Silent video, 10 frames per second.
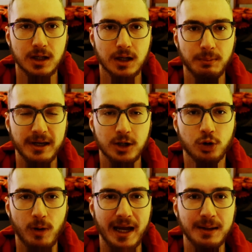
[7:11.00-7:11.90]
being
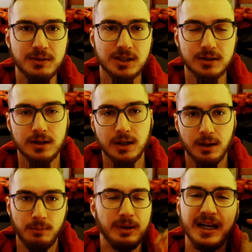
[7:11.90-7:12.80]
raped,
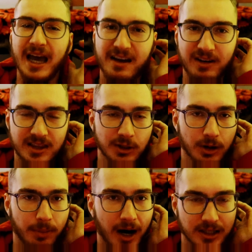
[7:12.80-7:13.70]
being everything you could
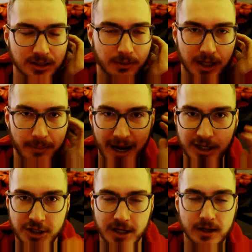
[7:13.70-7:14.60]
possibly
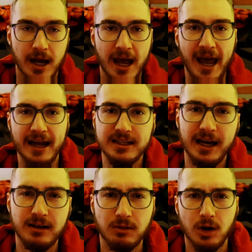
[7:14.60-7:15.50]
imagine. And
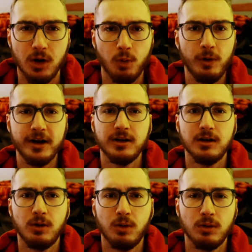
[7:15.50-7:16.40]
yet we're
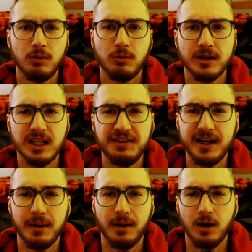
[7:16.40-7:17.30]
living in
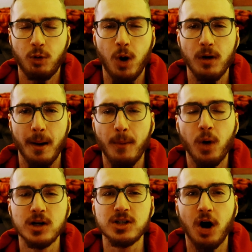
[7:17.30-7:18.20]
a, quote,
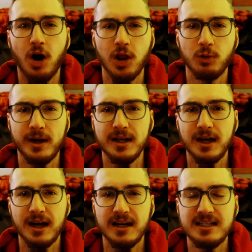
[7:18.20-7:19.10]
more tolerant,
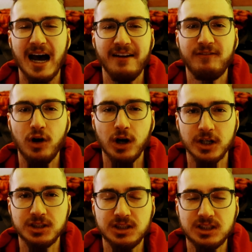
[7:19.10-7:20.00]

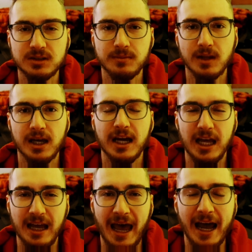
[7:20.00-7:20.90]
diverse,
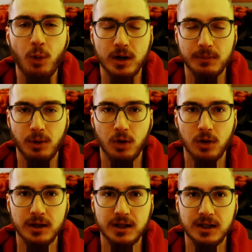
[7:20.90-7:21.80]

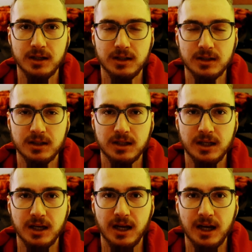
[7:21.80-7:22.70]
equitable,
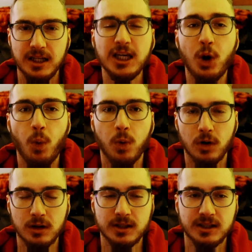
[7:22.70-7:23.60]

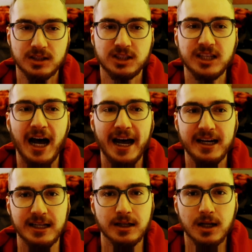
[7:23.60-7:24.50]
equal society.